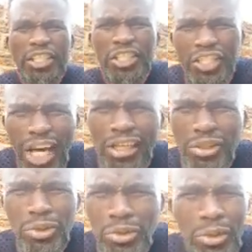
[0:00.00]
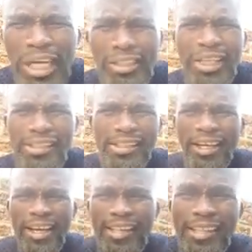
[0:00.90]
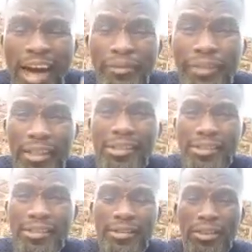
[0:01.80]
shudder to look at us as Africans